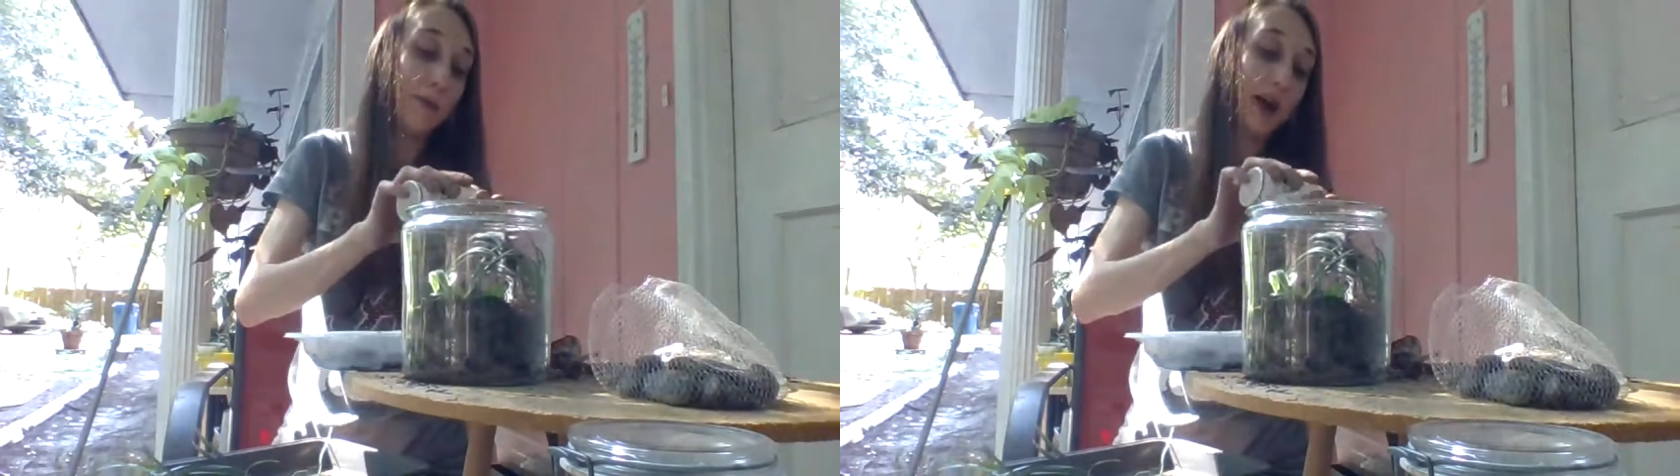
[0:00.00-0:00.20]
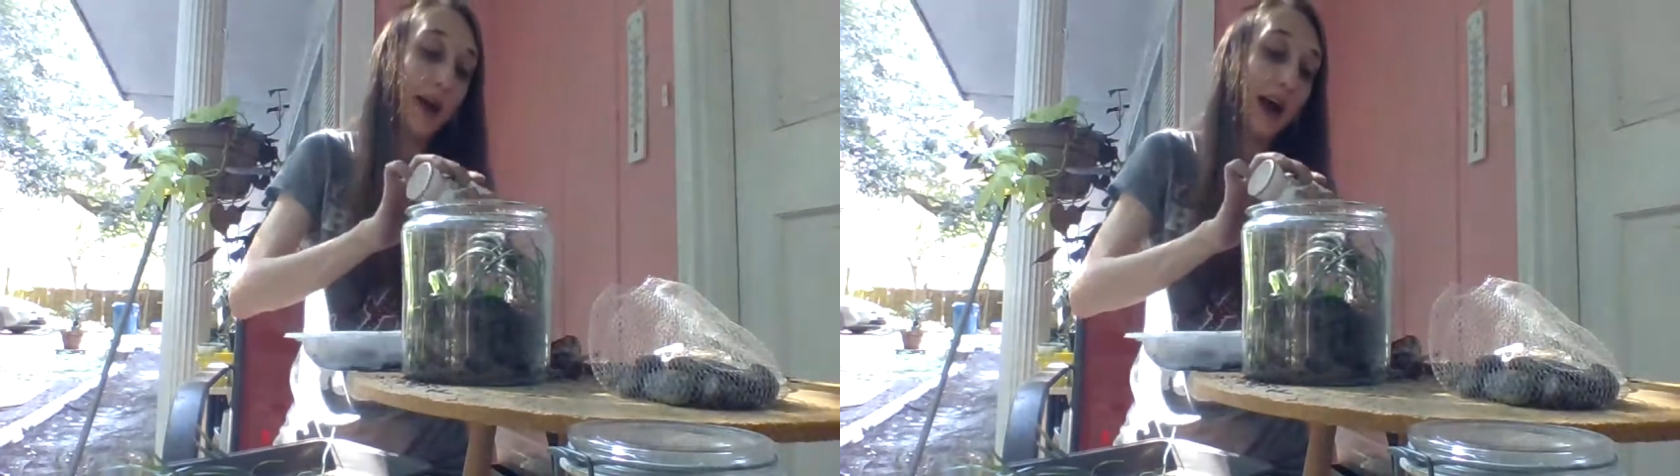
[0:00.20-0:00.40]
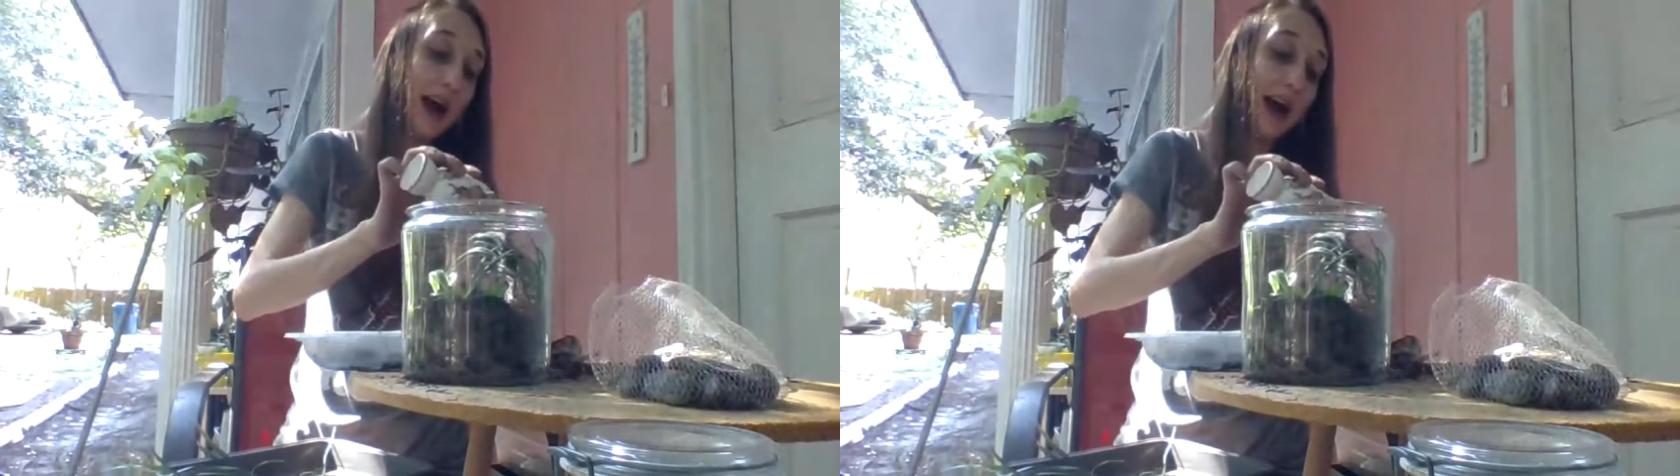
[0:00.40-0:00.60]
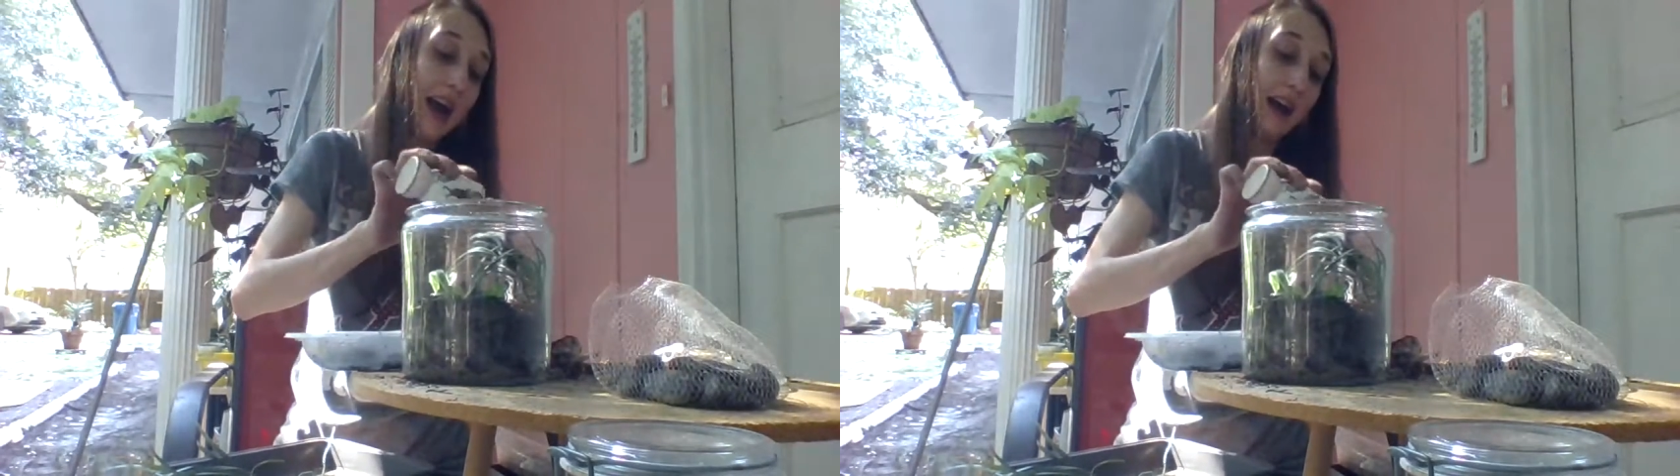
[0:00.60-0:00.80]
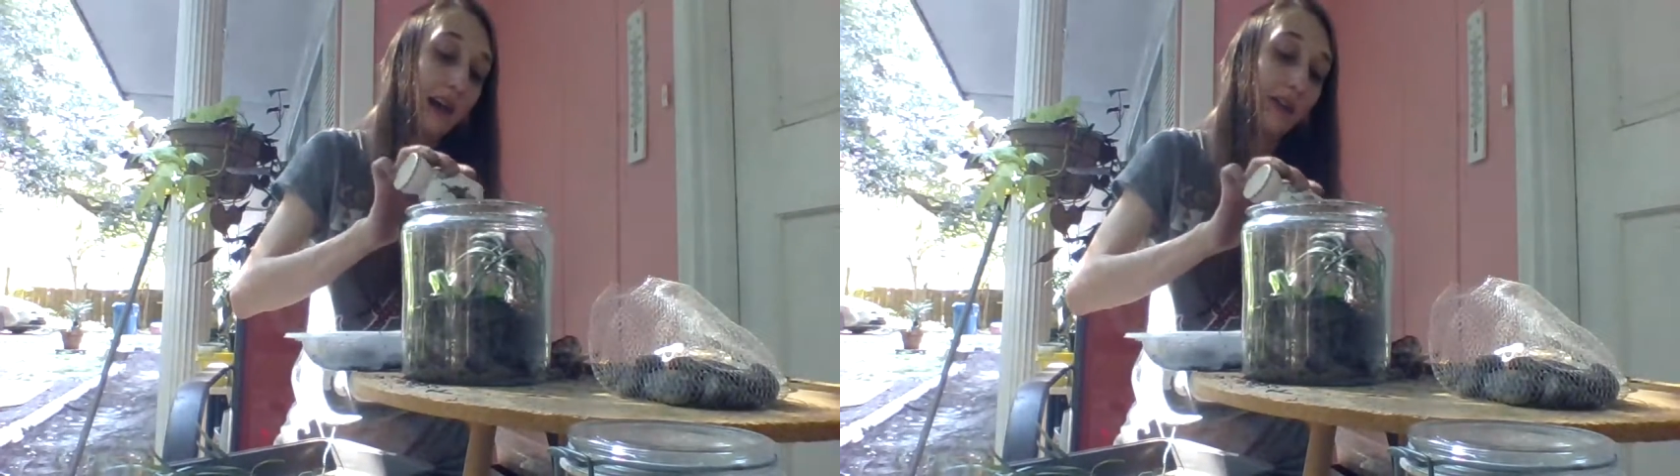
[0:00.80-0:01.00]
but I
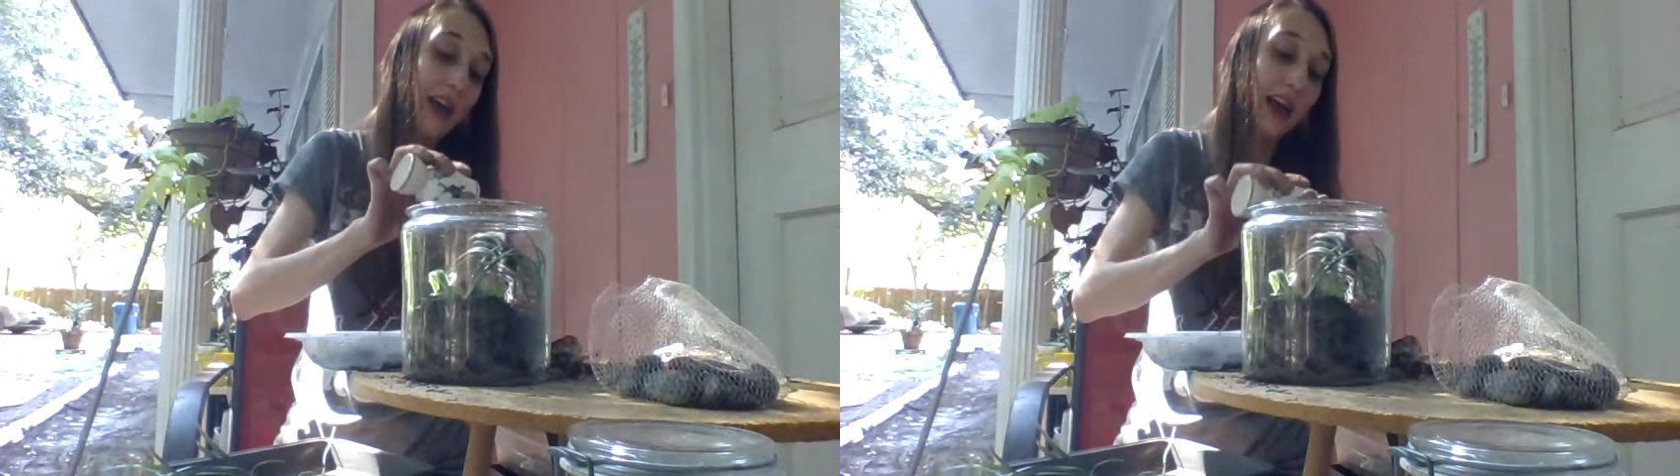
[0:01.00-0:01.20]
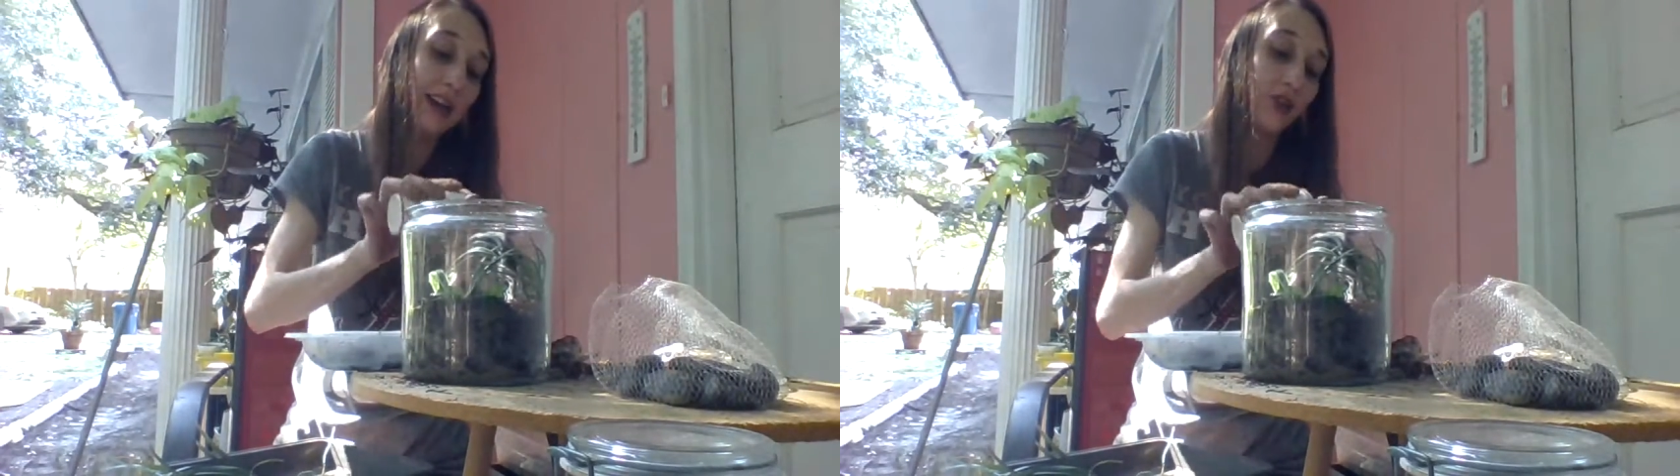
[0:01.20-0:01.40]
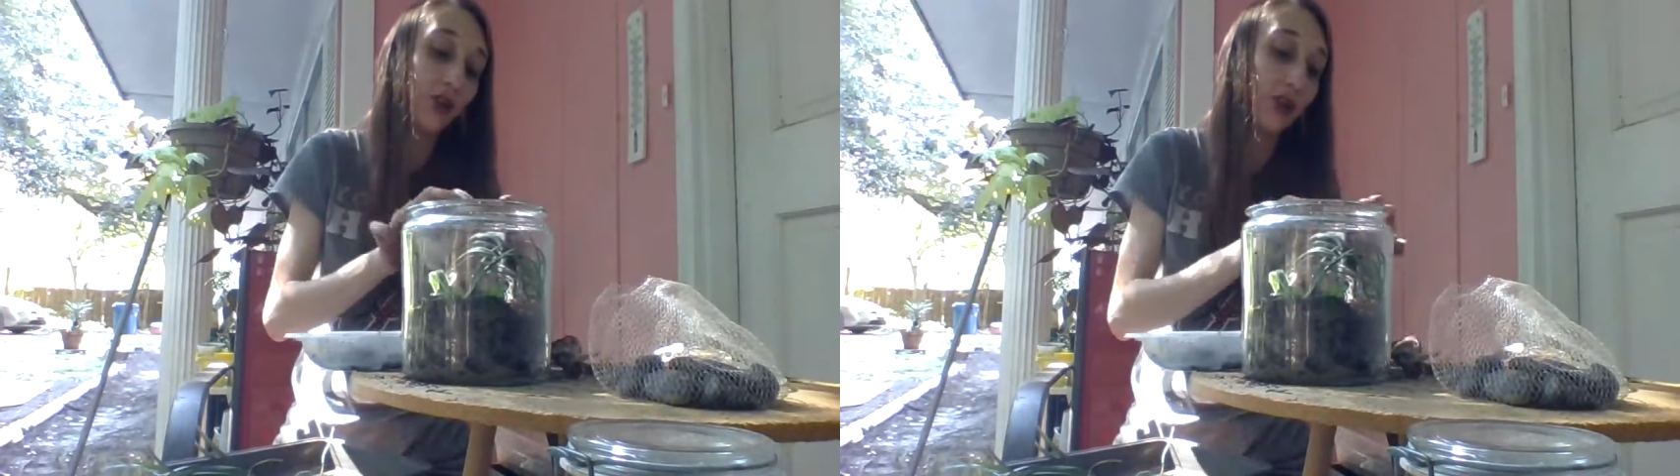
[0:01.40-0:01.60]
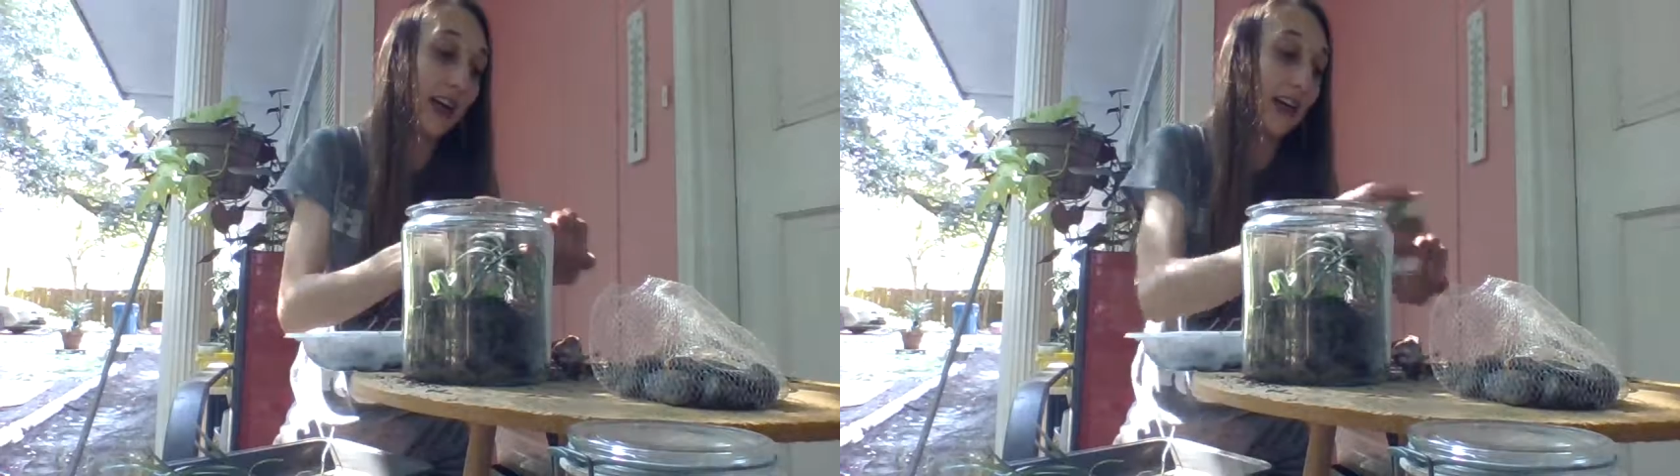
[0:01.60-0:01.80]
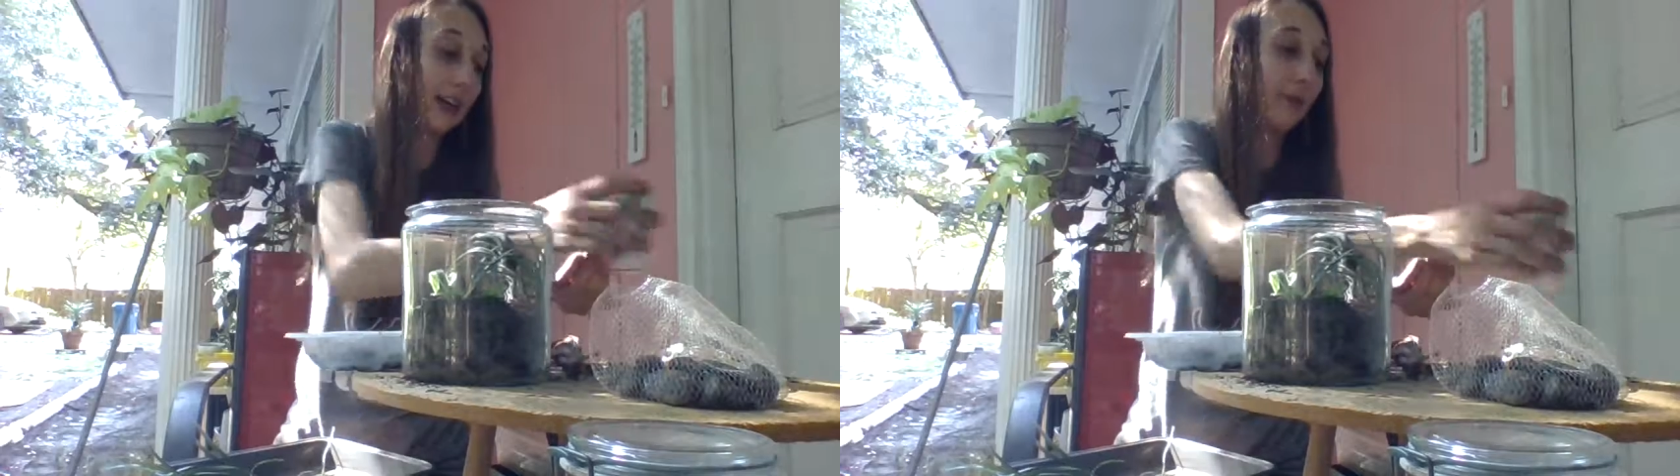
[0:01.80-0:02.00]
have a
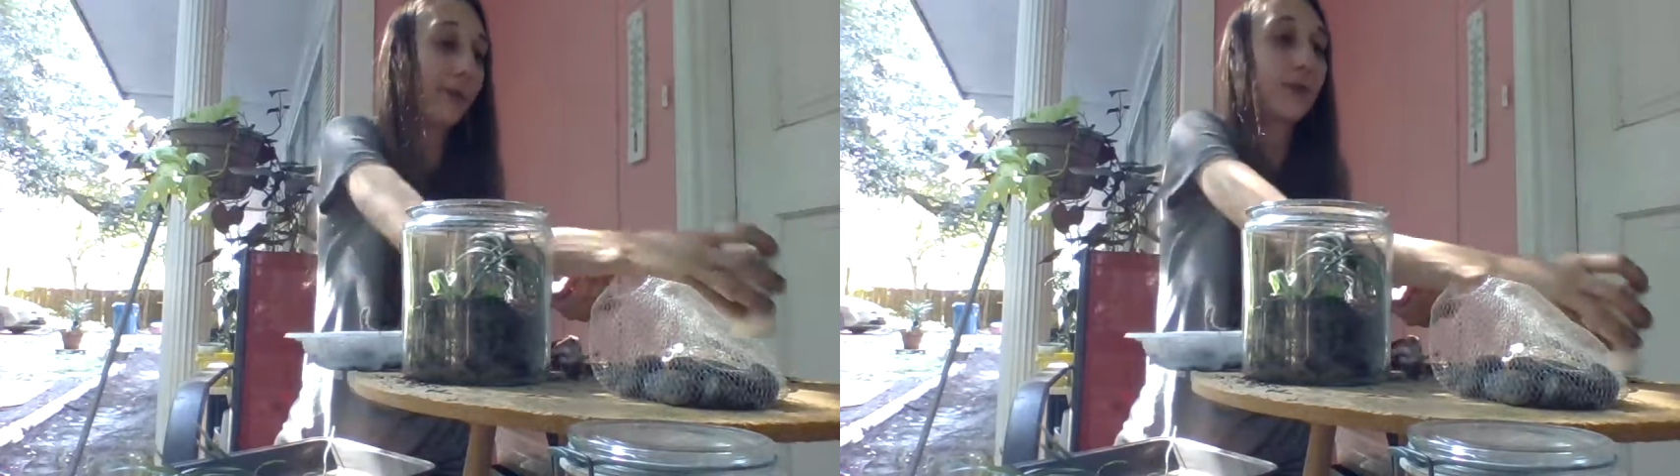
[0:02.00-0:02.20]
trick,